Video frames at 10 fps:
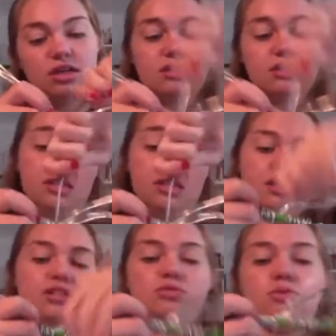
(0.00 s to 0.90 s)
Take the
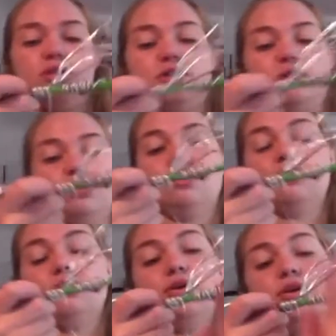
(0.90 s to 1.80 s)
next one,
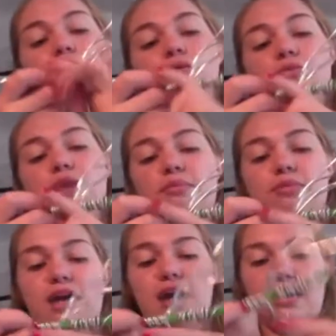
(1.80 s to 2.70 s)
wrap
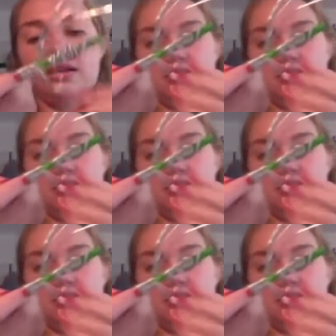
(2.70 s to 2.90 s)
that,